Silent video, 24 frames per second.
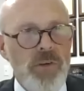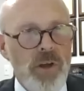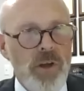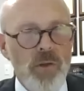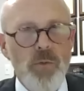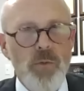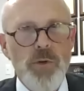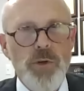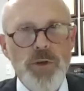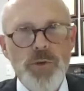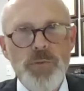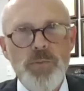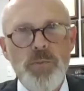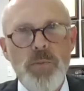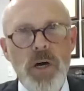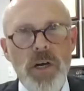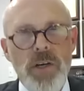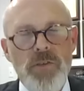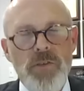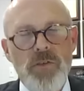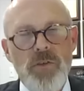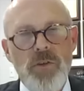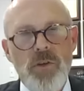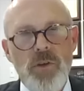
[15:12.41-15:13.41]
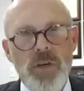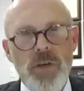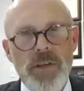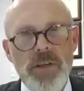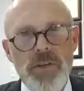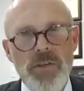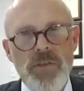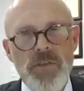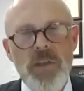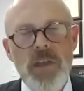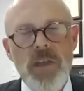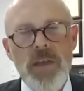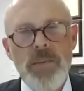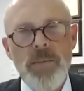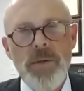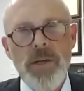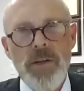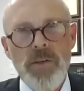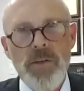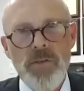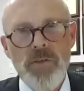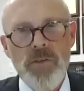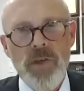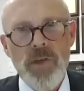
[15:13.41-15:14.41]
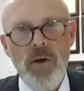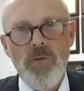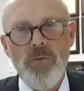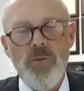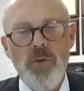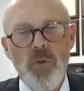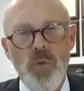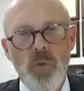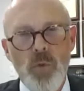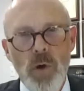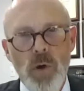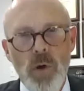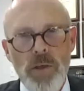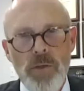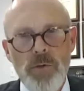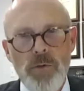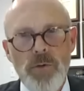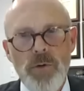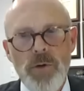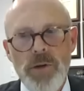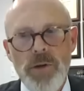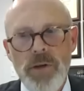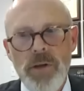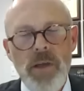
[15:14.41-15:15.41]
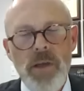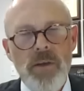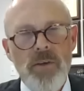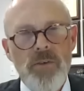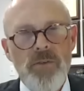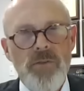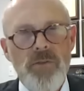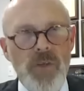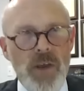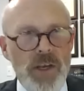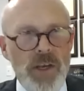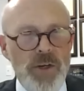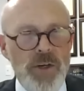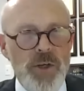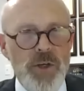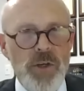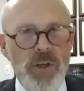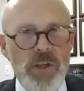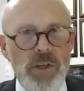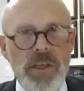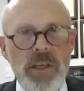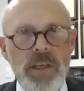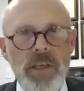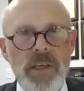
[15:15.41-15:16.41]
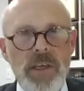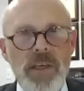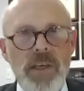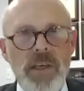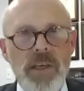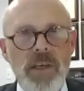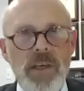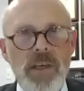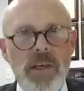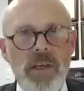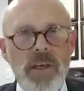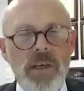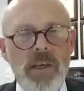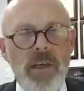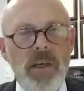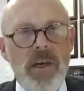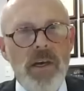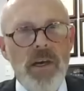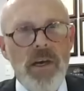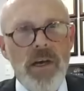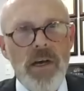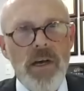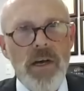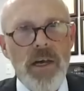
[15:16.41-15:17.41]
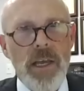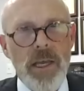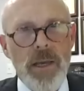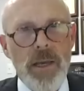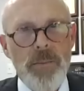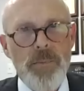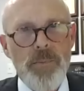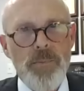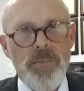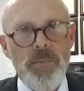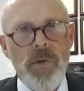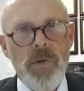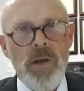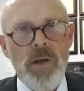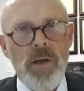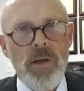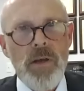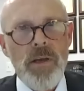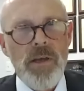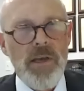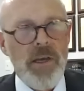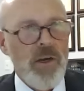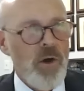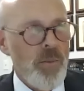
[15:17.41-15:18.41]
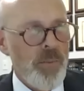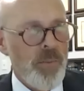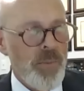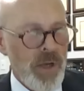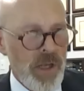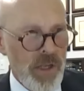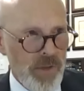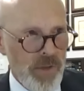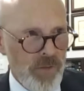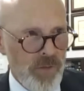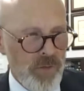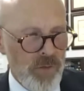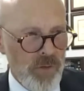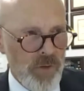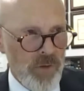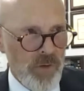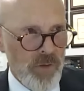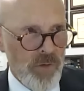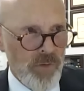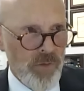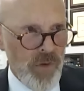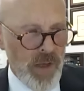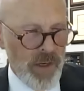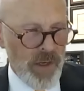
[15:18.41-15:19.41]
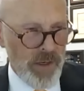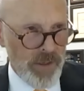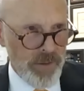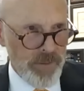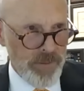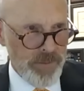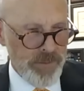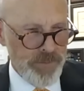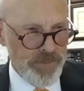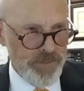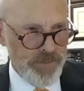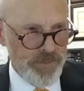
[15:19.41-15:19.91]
In other words, you must look at the statement itself for whether it facially uh, inculpates the defendant.